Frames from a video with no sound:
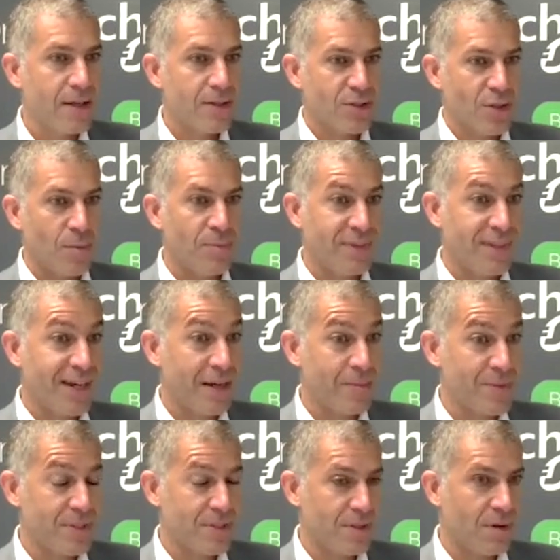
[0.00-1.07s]

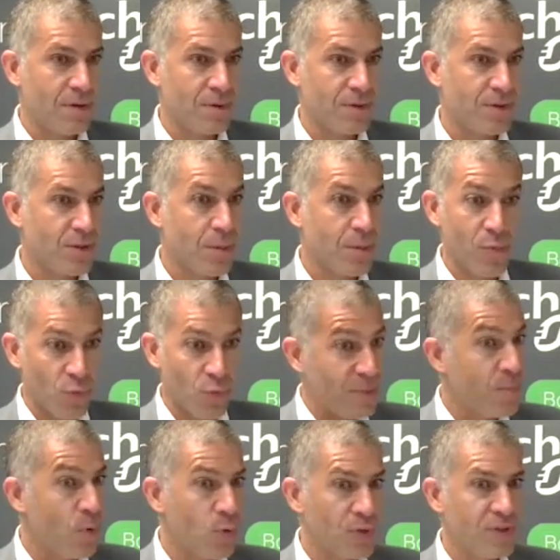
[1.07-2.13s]
sometimes on some
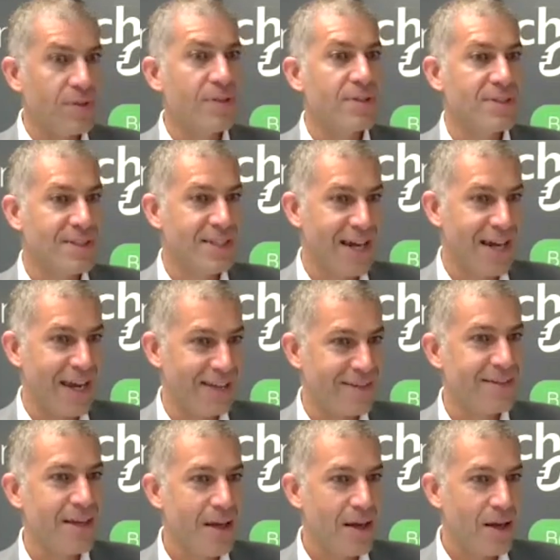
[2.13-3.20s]
remote site